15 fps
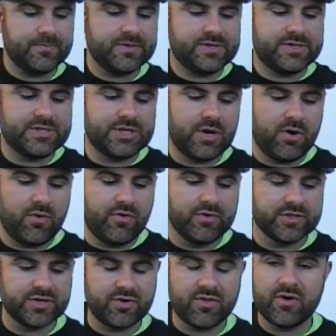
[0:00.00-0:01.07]
So
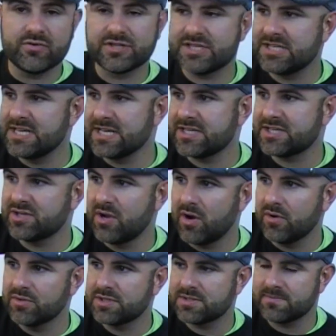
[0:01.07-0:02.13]
those are those 6
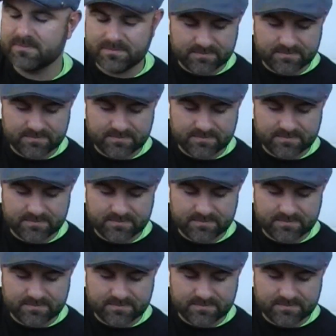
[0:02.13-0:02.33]
notes.